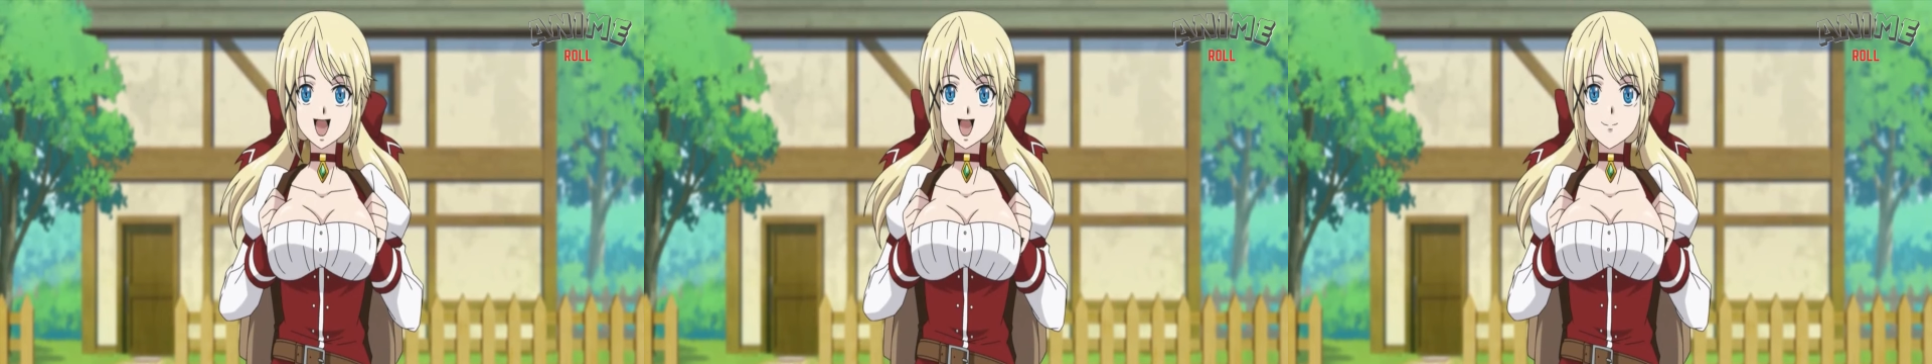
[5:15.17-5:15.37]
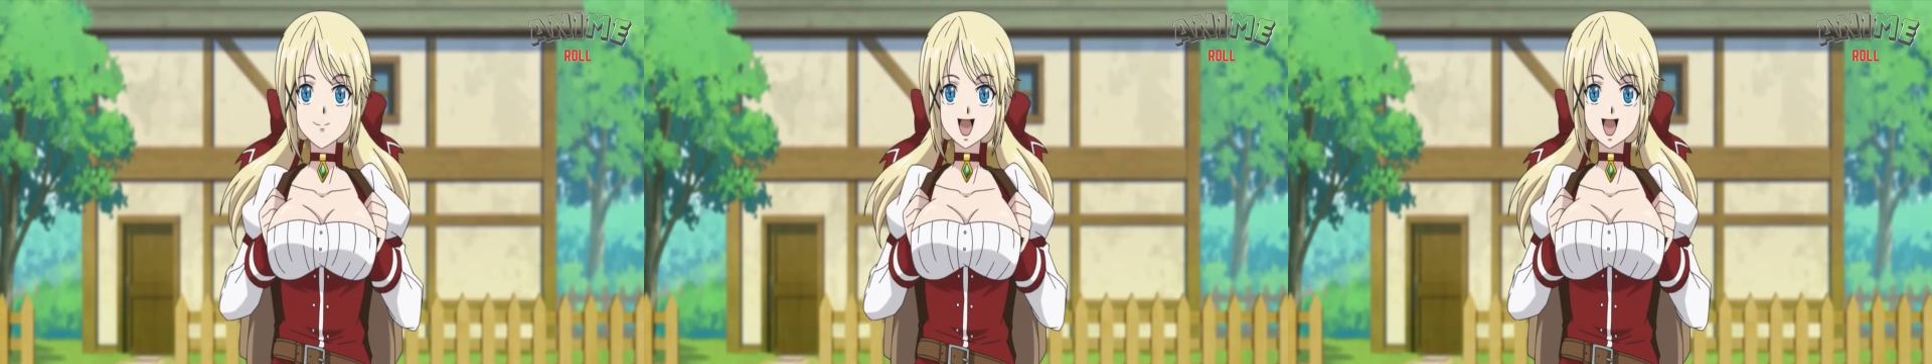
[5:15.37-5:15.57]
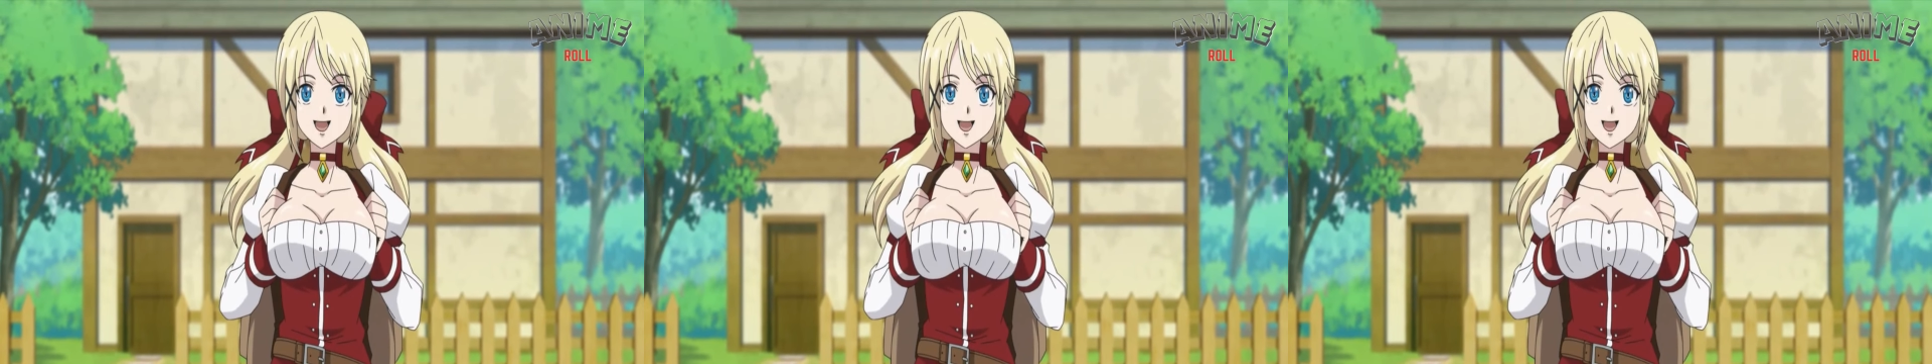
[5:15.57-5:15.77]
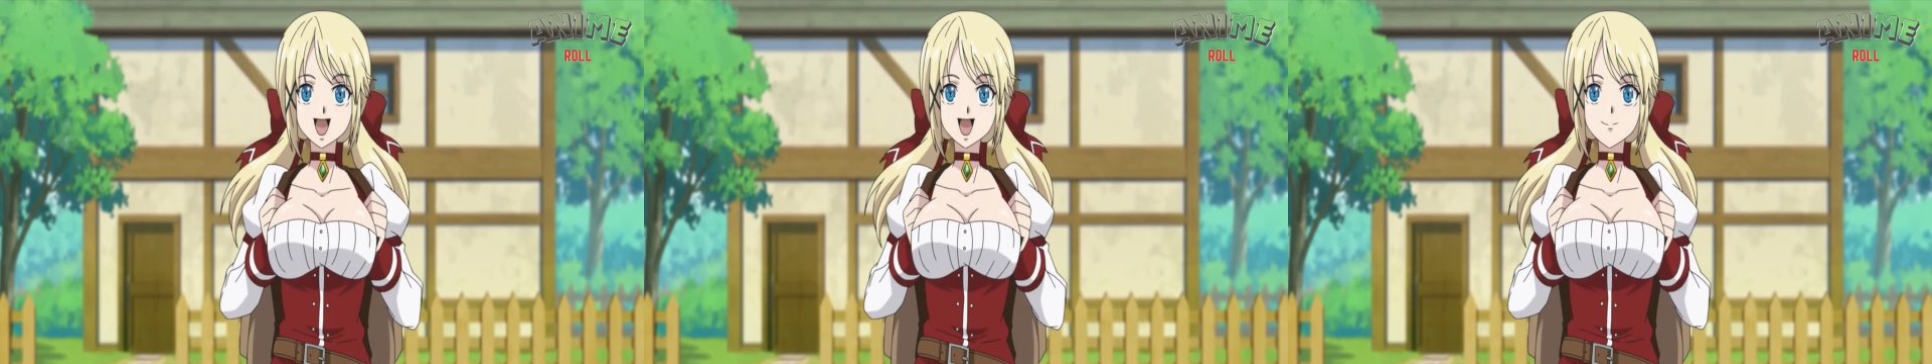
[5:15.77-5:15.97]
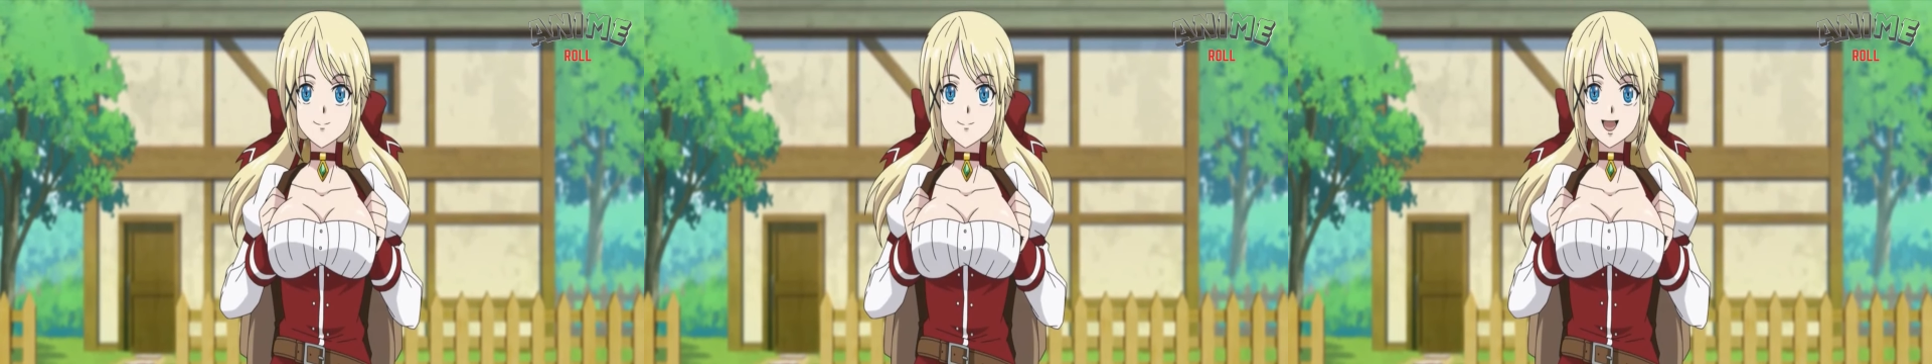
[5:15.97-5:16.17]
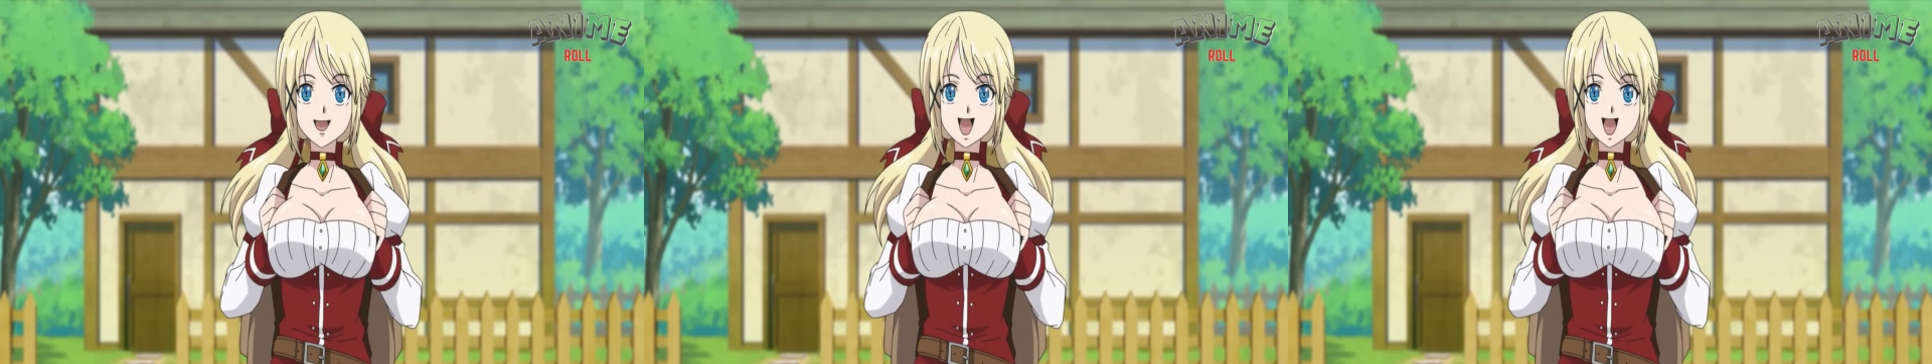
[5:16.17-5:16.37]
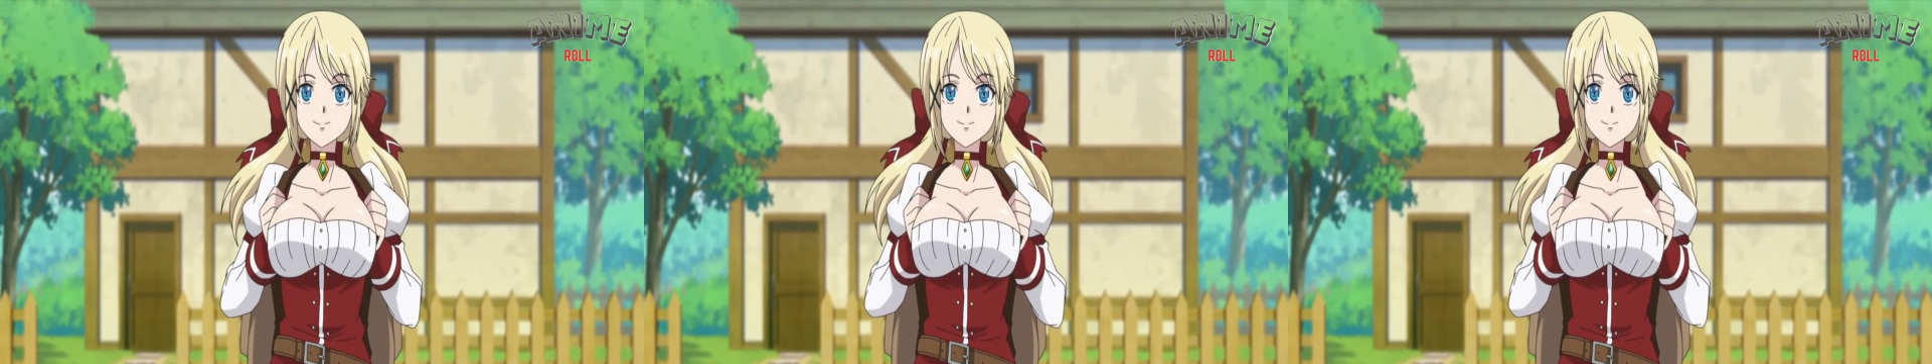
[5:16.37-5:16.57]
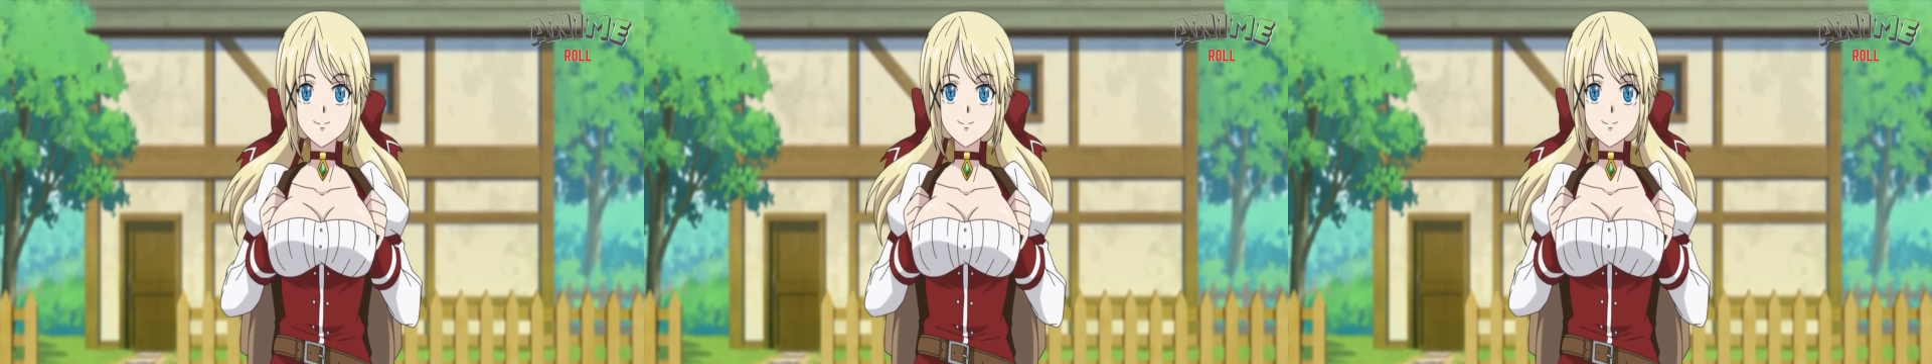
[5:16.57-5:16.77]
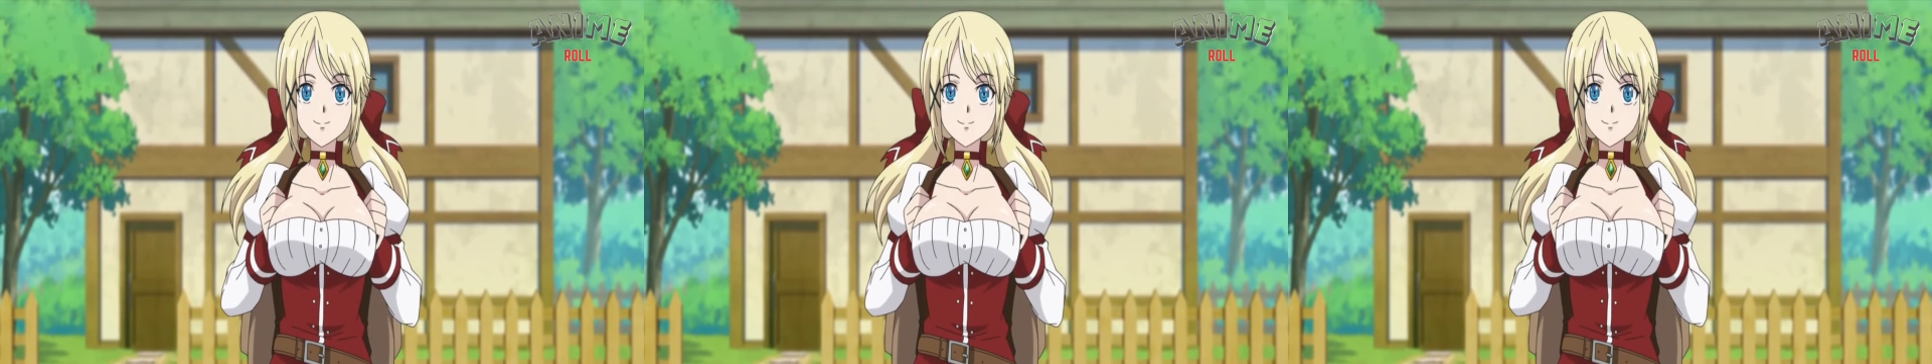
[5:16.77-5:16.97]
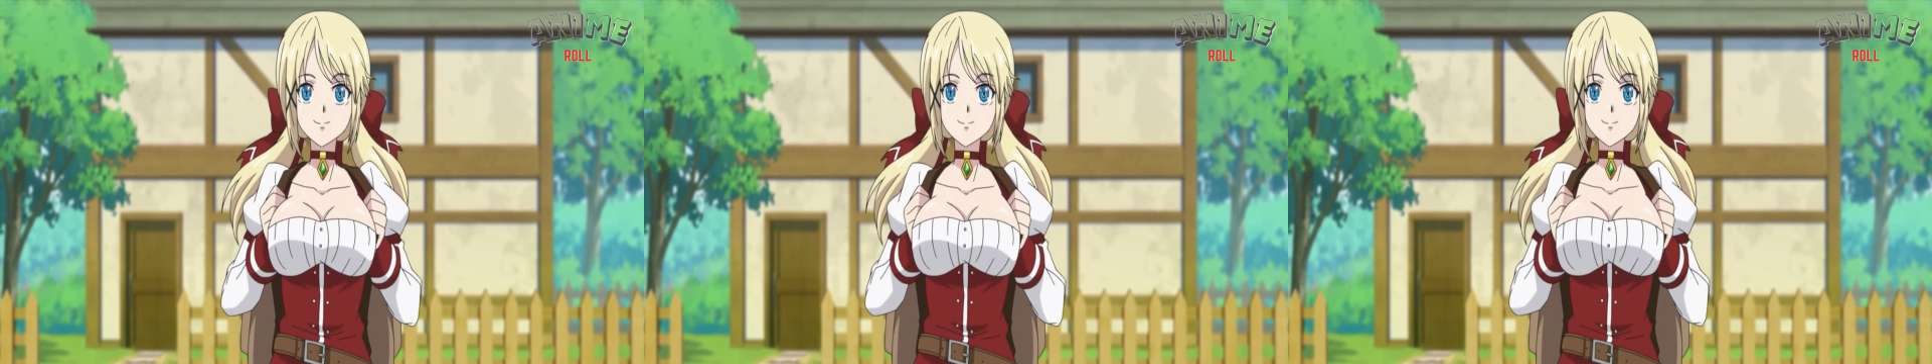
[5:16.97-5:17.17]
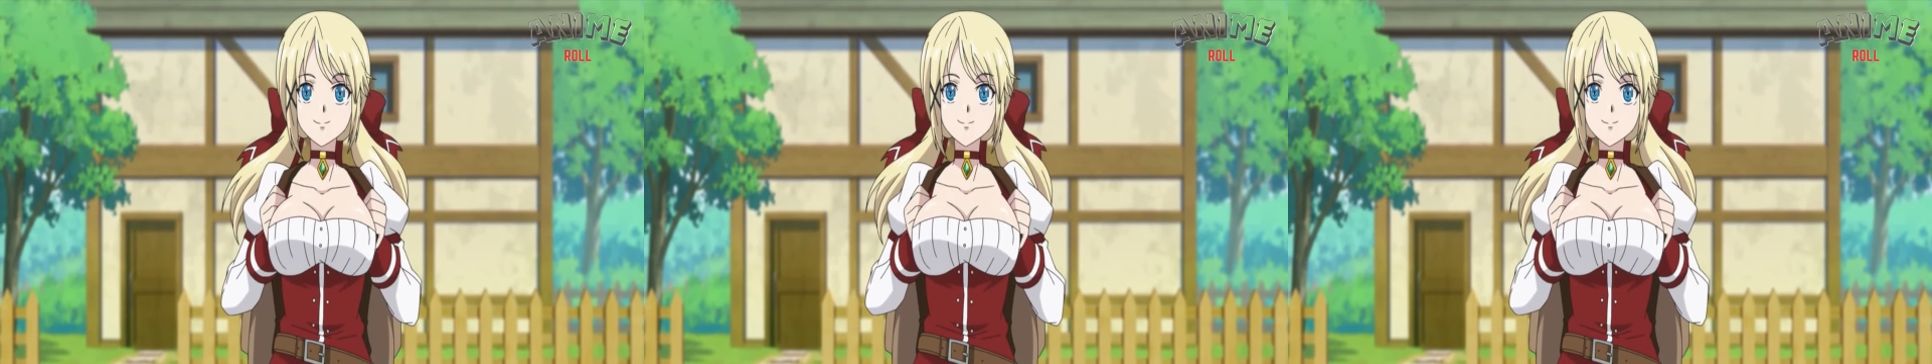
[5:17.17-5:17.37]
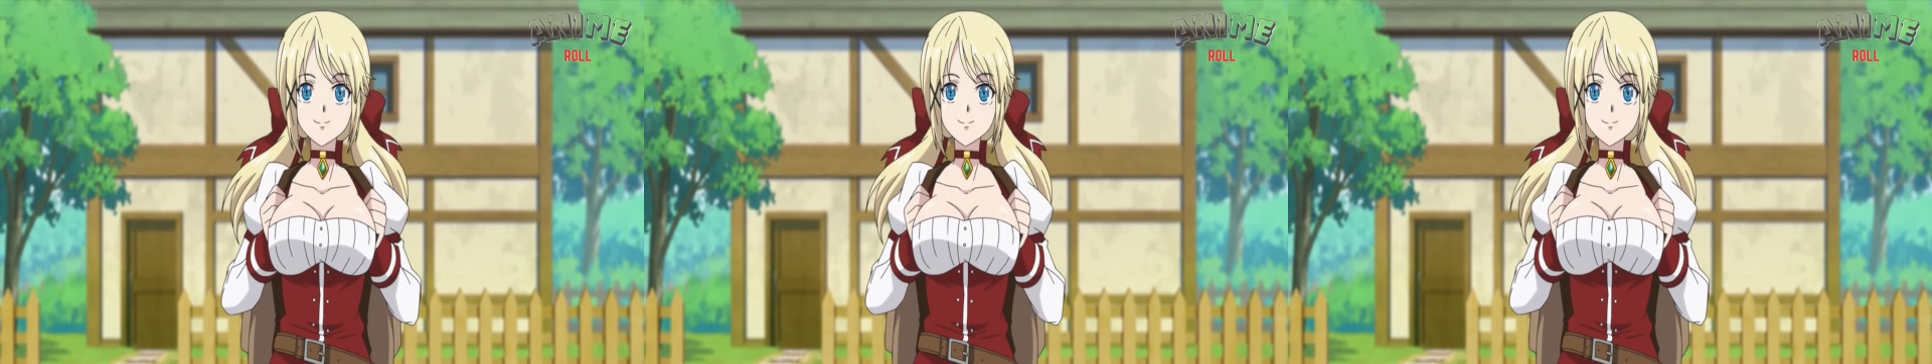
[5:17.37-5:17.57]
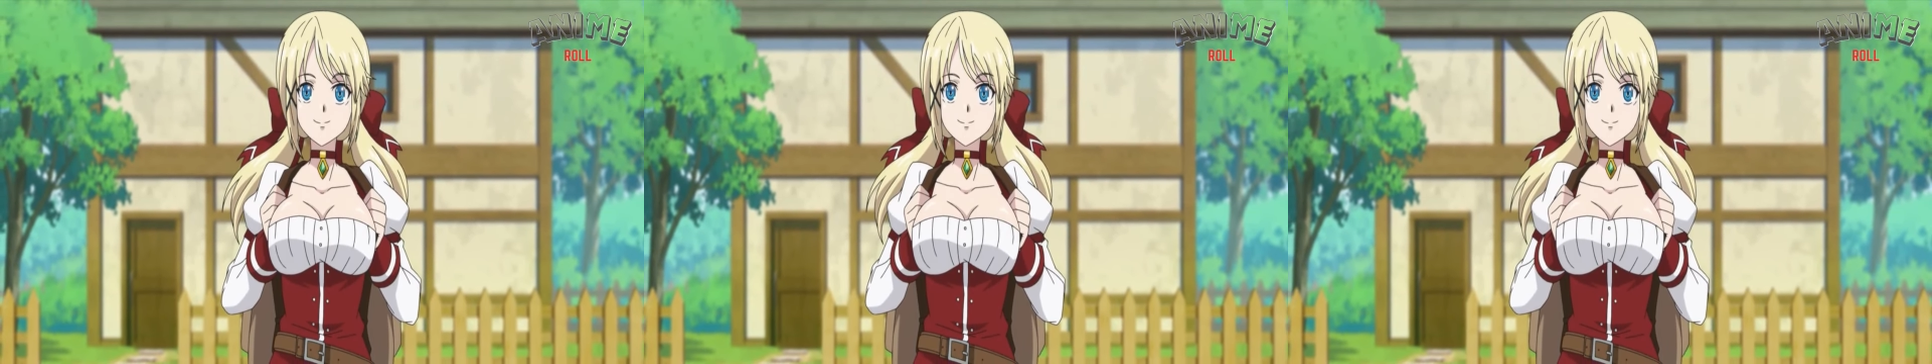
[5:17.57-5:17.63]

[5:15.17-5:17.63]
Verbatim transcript: on an adventure to save the world, Tuca